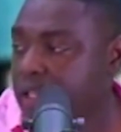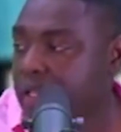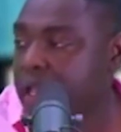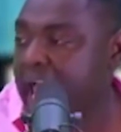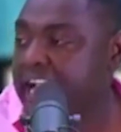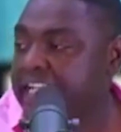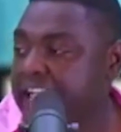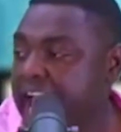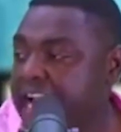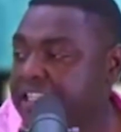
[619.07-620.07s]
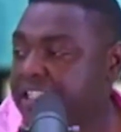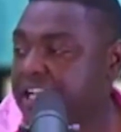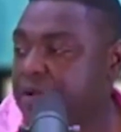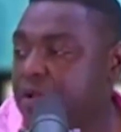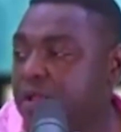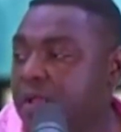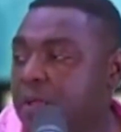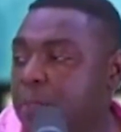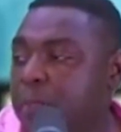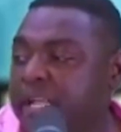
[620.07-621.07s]
engaged in
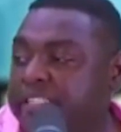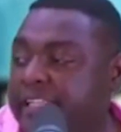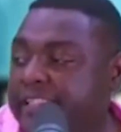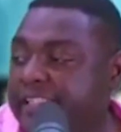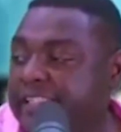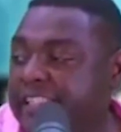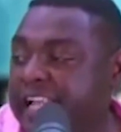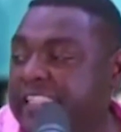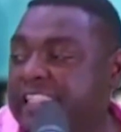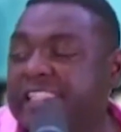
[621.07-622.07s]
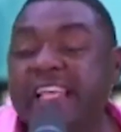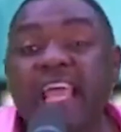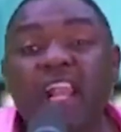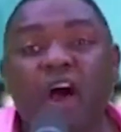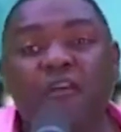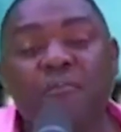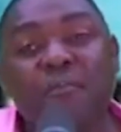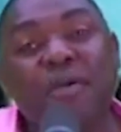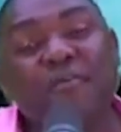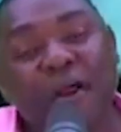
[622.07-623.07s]
purchases and sale of
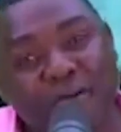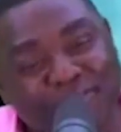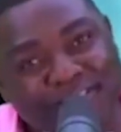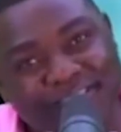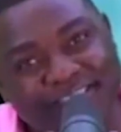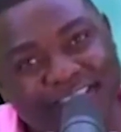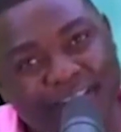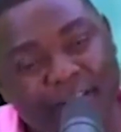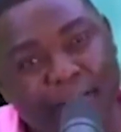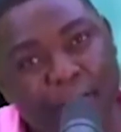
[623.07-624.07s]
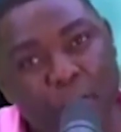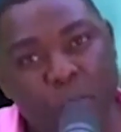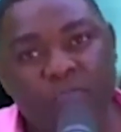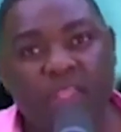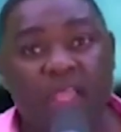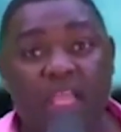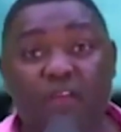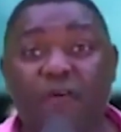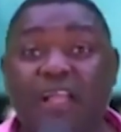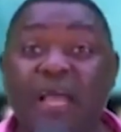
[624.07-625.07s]
minerals.
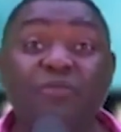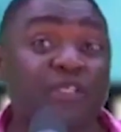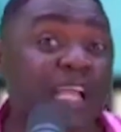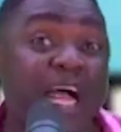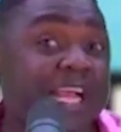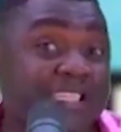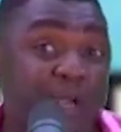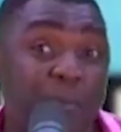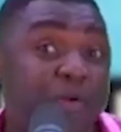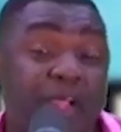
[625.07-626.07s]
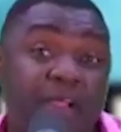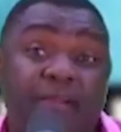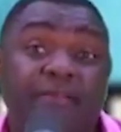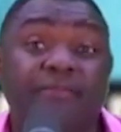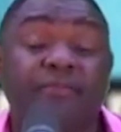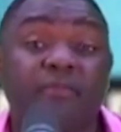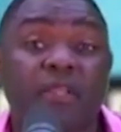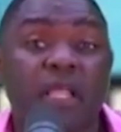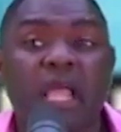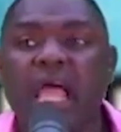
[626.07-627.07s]
If I come to Ghana as an American
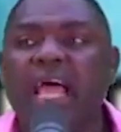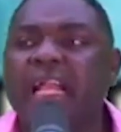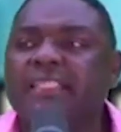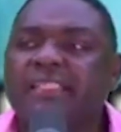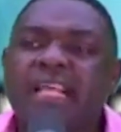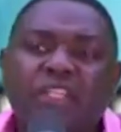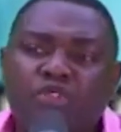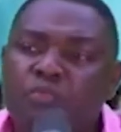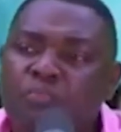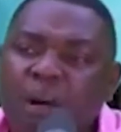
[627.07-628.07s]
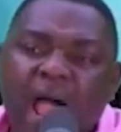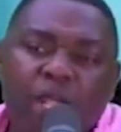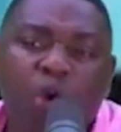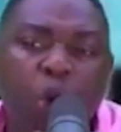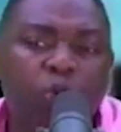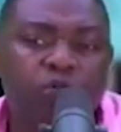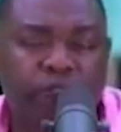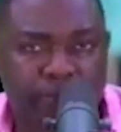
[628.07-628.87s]
and I start to buy gold,